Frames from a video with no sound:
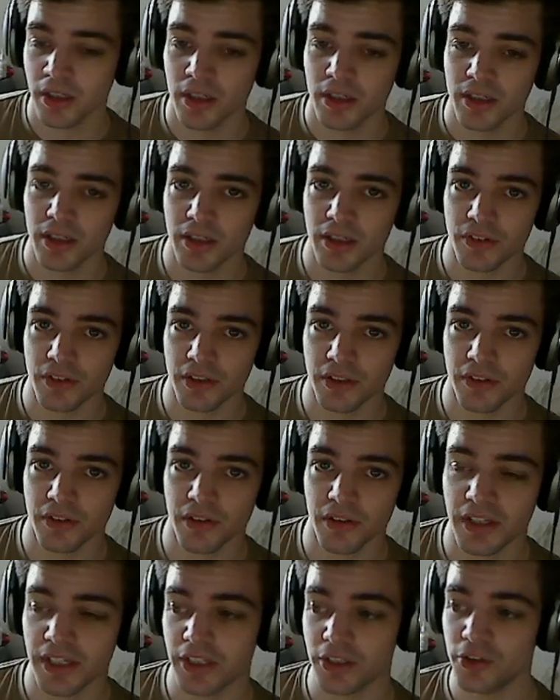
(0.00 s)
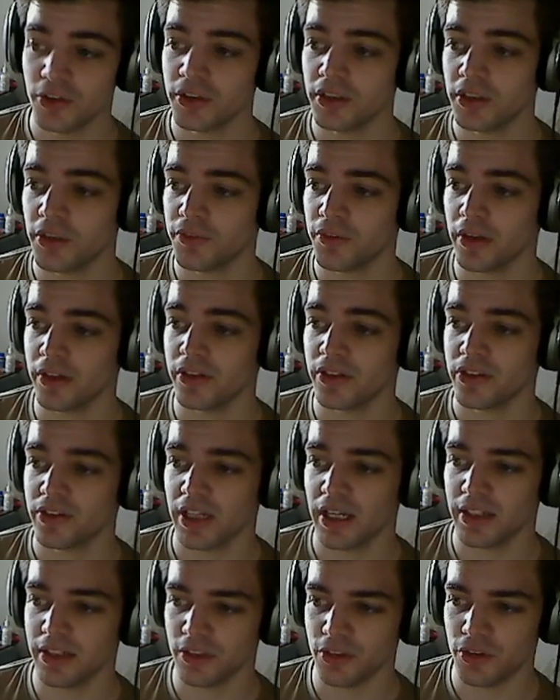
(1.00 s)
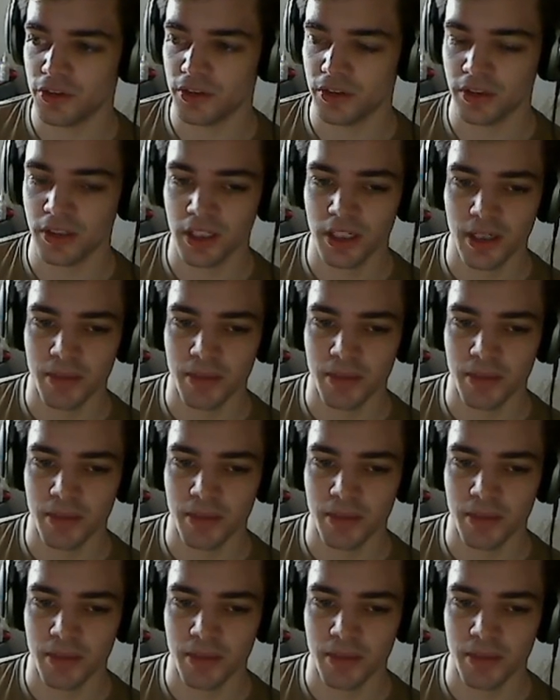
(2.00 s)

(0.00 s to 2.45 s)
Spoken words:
That's the thing. You have to understand that you can